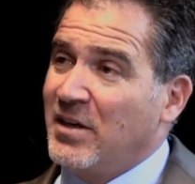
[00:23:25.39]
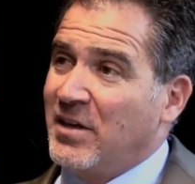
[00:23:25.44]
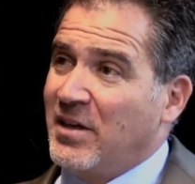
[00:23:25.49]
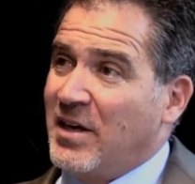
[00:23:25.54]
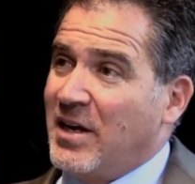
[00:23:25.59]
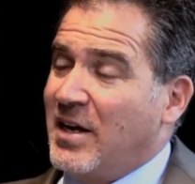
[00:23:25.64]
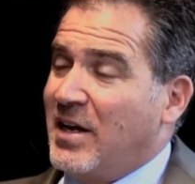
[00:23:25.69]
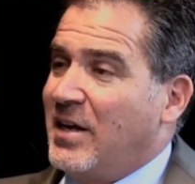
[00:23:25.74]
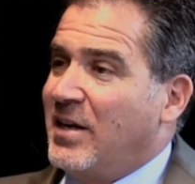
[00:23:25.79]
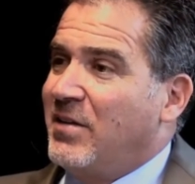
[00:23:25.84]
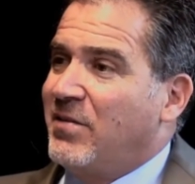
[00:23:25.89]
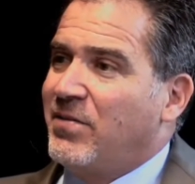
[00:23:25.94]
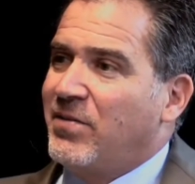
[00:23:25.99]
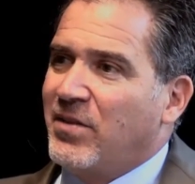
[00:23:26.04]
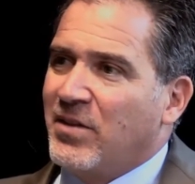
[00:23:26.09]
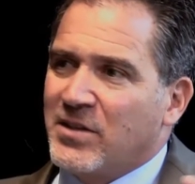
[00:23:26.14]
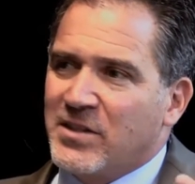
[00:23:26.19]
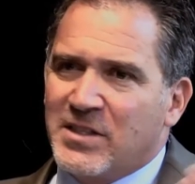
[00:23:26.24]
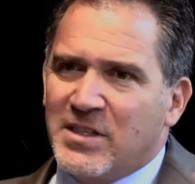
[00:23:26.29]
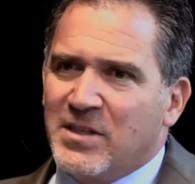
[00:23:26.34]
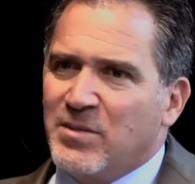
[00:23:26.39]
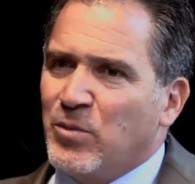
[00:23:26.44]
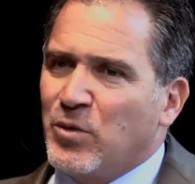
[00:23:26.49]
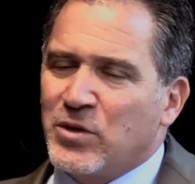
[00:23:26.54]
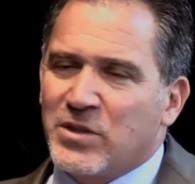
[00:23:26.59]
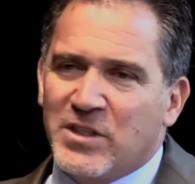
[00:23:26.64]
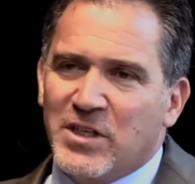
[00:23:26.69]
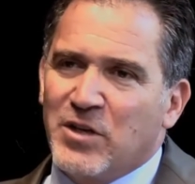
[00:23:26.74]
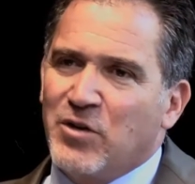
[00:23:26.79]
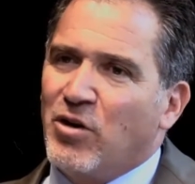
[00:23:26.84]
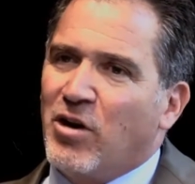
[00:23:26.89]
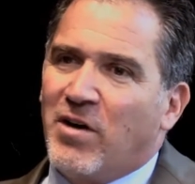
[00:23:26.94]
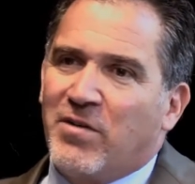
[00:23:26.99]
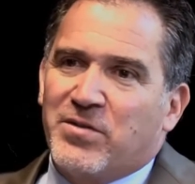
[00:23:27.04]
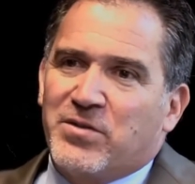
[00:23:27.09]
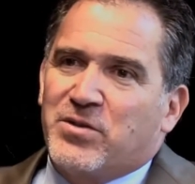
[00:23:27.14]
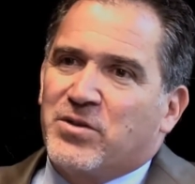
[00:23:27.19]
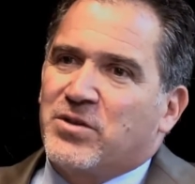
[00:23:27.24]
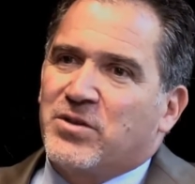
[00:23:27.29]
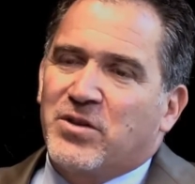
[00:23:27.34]
and if the more senior
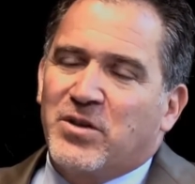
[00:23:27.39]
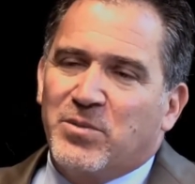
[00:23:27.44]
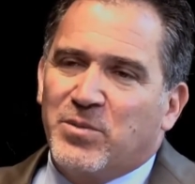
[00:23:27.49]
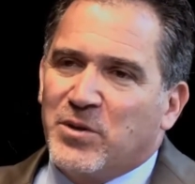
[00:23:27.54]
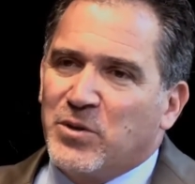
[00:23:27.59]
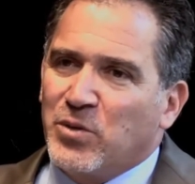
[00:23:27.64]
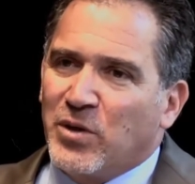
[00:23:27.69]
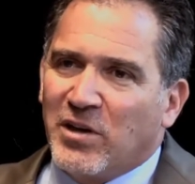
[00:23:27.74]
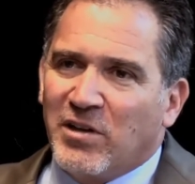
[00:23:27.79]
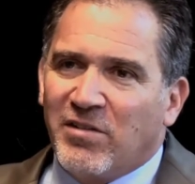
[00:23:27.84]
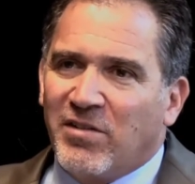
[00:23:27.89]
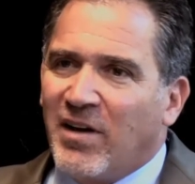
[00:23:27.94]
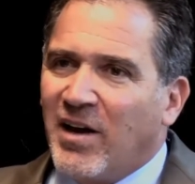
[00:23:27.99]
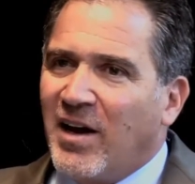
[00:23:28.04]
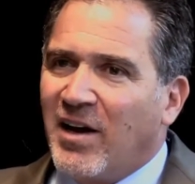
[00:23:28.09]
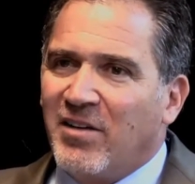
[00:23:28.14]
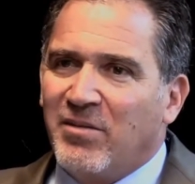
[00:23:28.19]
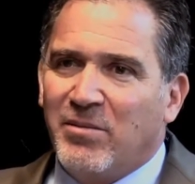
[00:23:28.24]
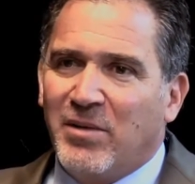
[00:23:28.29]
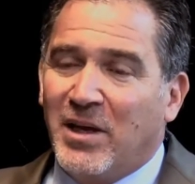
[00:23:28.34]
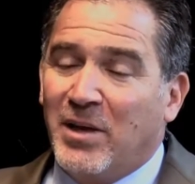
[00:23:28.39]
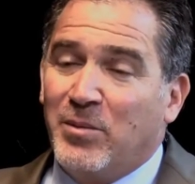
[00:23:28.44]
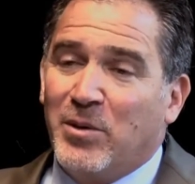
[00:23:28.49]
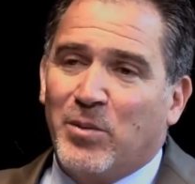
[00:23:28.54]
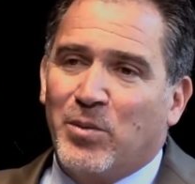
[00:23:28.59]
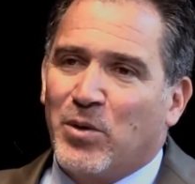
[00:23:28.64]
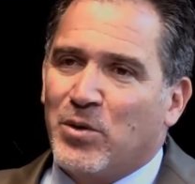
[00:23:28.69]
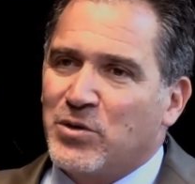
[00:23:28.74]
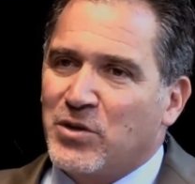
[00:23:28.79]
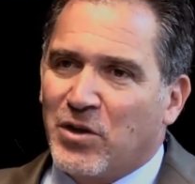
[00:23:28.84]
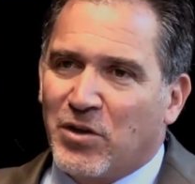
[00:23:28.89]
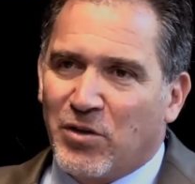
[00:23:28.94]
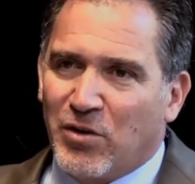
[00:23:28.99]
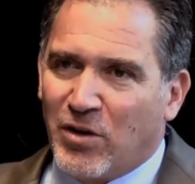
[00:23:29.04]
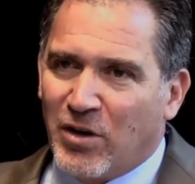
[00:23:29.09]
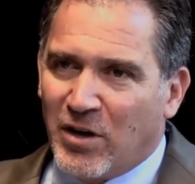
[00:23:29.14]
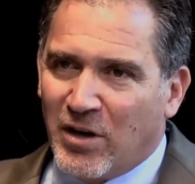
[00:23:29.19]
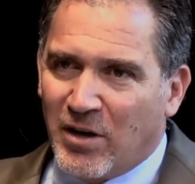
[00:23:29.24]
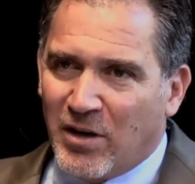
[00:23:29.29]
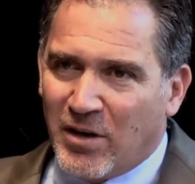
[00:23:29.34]
officers could be 25, maybe approaching
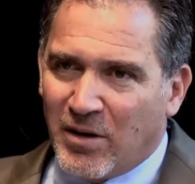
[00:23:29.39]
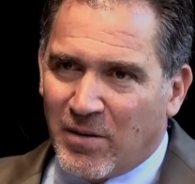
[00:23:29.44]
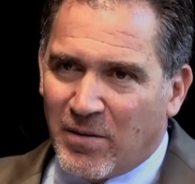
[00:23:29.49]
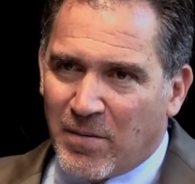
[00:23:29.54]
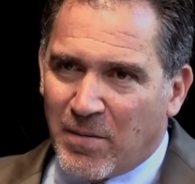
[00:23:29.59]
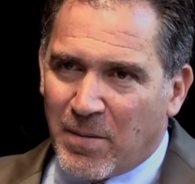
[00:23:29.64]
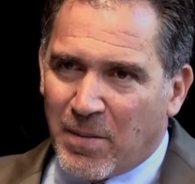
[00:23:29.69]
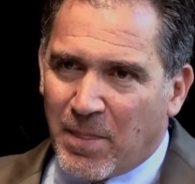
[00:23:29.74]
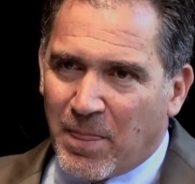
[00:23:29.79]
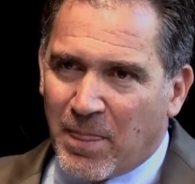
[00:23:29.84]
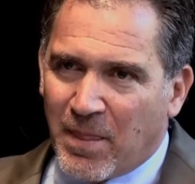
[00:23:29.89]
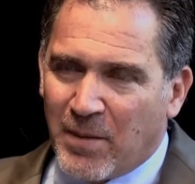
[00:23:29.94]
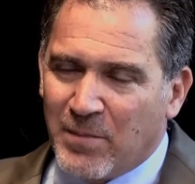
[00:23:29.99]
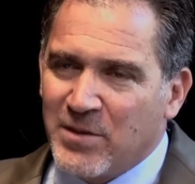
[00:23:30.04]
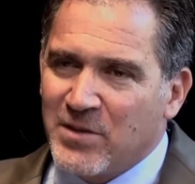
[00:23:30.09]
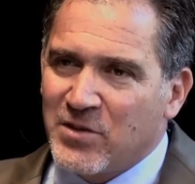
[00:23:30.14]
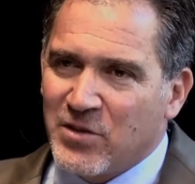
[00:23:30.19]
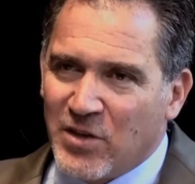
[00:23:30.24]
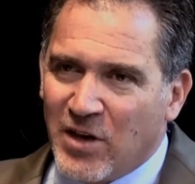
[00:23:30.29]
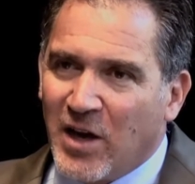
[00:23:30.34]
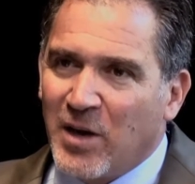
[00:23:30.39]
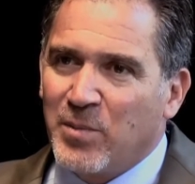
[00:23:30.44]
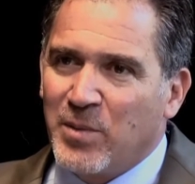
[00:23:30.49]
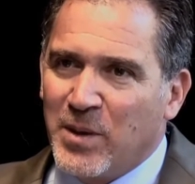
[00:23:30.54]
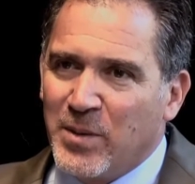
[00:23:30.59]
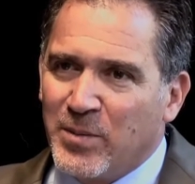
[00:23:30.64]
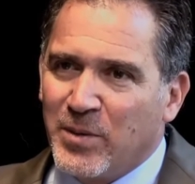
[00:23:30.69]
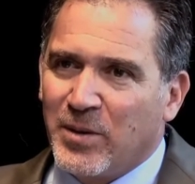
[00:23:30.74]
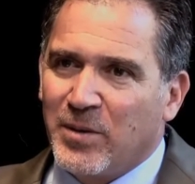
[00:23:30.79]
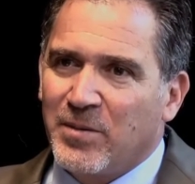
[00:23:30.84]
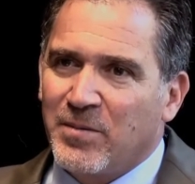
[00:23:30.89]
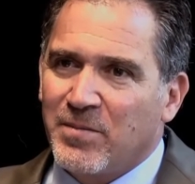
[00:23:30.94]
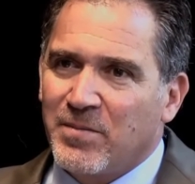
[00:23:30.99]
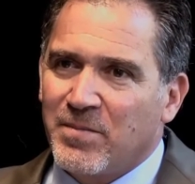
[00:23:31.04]
30. These are young people.